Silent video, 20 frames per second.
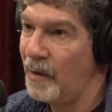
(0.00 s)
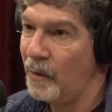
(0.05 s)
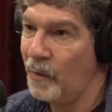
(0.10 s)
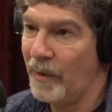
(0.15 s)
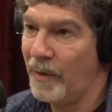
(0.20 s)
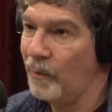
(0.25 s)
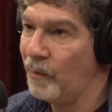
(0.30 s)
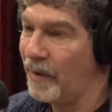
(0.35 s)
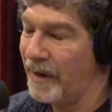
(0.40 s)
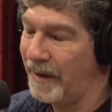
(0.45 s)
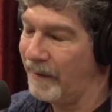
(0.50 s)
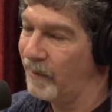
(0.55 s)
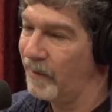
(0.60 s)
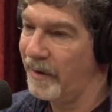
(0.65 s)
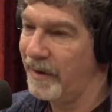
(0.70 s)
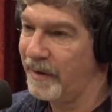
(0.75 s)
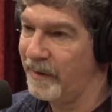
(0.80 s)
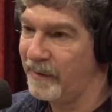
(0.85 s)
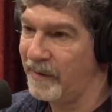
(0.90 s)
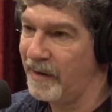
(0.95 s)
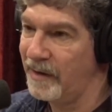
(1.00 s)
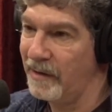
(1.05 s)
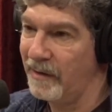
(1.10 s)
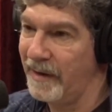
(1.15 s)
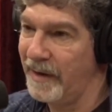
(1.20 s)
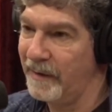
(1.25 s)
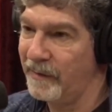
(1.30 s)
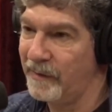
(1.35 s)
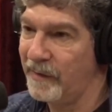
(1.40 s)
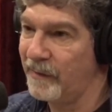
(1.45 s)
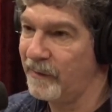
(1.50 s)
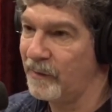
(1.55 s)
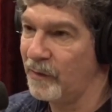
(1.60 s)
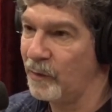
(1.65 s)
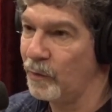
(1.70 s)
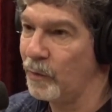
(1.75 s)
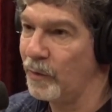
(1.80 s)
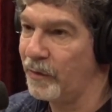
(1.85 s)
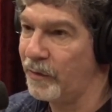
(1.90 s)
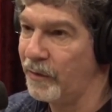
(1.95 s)
when whatever it is that your
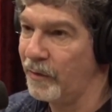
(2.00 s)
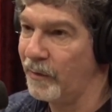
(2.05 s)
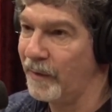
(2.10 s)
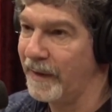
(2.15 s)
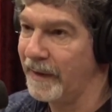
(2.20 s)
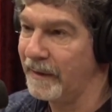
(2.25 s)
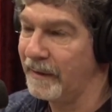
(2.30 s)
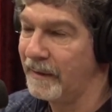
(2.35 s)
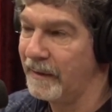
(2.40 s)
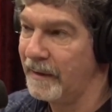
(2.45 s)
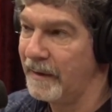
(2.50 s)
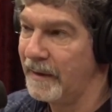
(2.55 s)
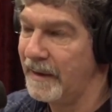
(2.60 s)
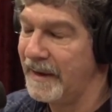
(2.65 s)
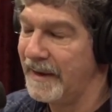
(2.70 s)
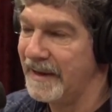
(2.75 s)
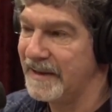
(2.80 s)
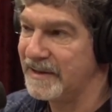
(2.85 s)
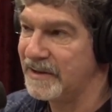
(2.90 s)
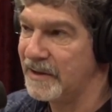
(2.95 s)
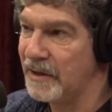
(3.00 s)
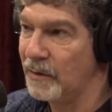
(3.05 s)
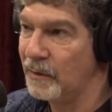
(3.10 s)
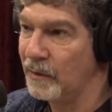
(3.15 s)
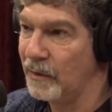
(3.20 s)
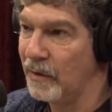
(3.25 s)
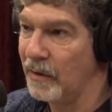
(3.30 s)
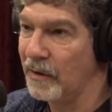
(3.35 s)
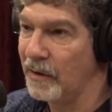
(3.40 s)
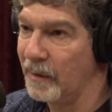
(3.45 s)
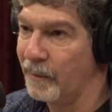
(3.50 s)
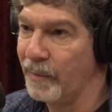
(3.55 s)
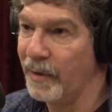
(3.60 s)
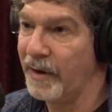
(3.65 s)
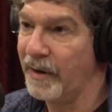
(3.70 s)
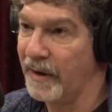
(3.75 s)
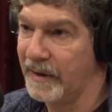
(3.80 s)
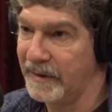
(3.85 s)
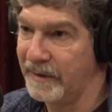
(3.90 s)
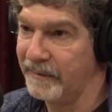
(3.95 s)
ancestors were doing is no longer
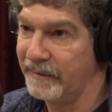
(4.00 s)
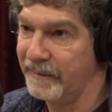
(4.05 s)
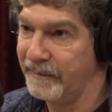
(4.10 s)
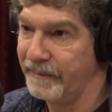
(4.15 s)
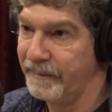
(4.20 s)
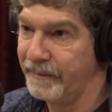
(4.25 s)
productive,